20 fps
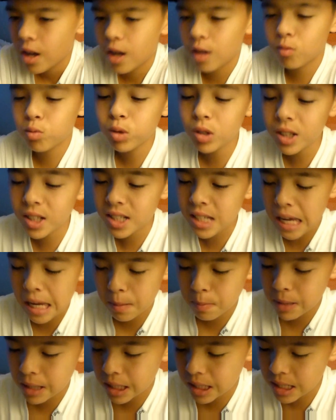It's really
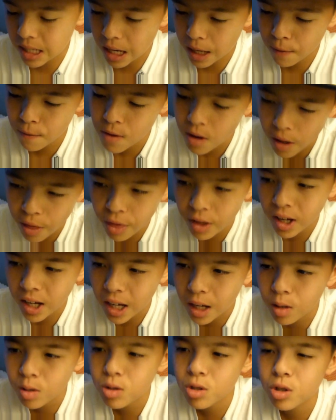sad because I have
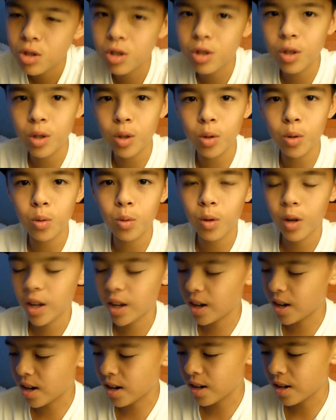nothing else to do,
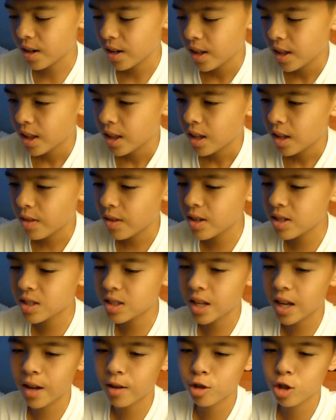and this
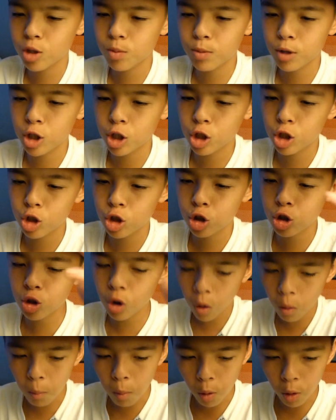thing has just been
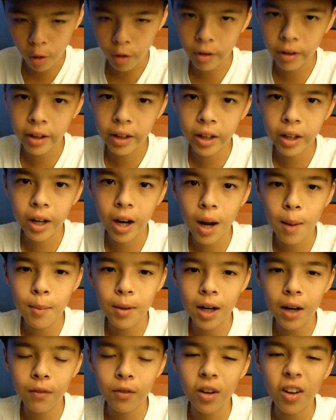so boring. I
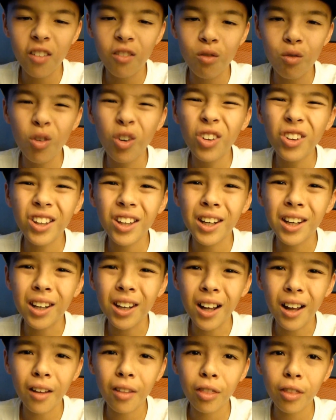mean, I've done really
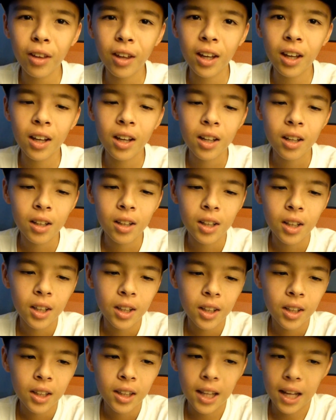nothing
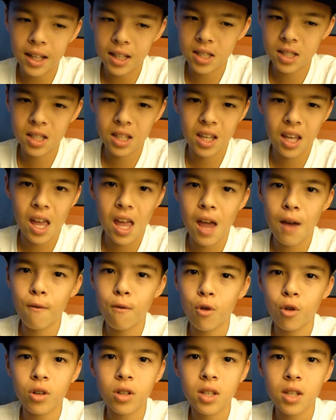that's
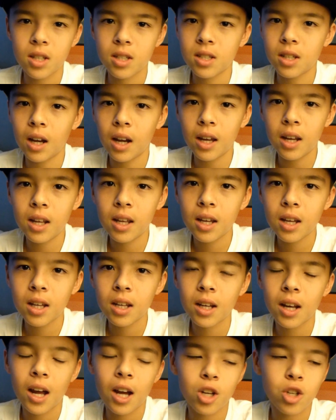ever
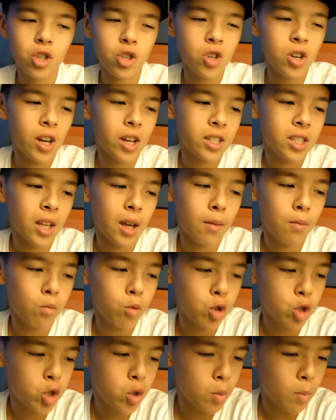exciting. I should next
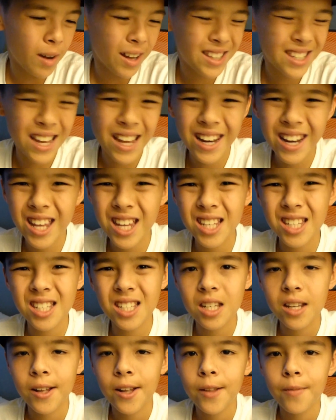time shoot my
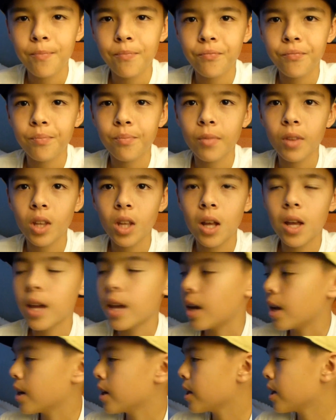tennis.
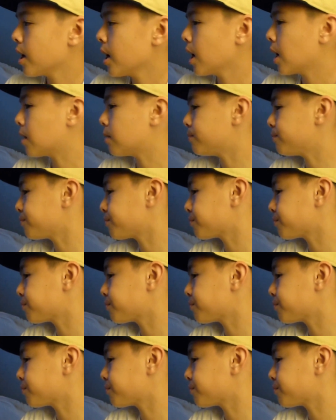And yeah.